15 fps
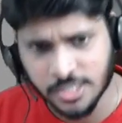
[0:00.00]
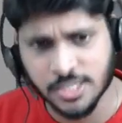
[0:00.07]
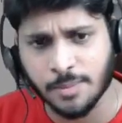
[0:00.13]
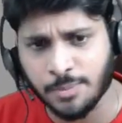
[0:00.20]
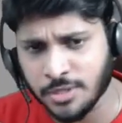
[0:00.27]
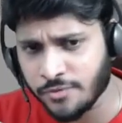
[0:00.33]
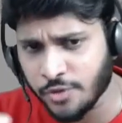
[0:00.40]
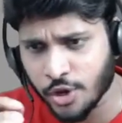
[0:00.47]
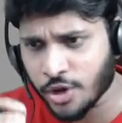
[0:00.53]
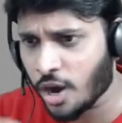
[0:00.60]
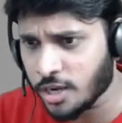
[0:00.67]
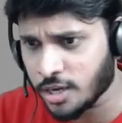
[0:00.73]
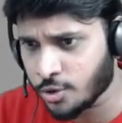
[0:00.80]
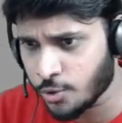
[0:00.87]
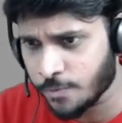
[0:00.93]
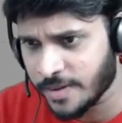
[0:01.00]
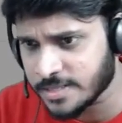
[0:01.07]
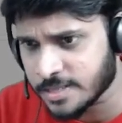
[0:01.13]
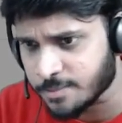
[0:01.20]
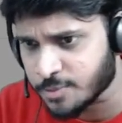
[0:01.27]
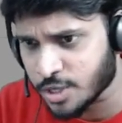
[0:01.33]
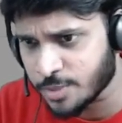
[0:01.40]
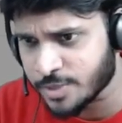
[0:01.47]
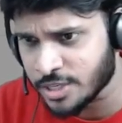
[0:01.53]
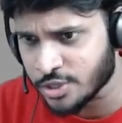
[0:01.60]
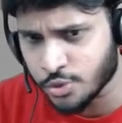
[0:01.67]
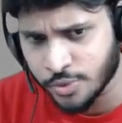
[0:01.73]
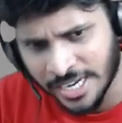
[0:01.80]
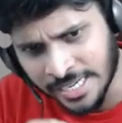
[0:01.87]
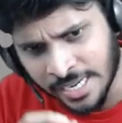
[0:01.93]
Suppose if you are not a group 1 subscription
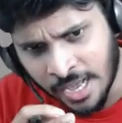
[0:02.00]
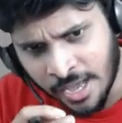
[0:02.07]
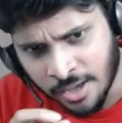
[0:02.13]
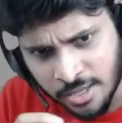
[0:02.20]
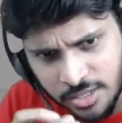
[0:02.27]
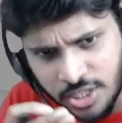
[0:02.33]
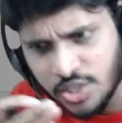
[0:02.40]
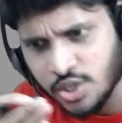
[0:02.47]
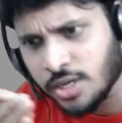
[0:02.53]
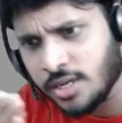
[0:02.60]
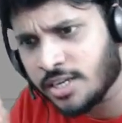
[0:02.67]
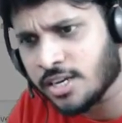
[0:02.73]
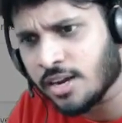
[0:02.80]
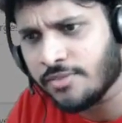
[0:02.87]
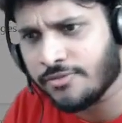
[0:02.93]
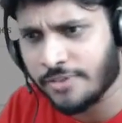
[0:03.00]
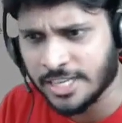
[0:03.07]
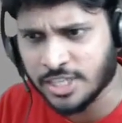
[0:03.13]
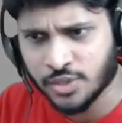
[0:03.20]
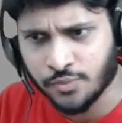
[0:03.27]
student, just little fast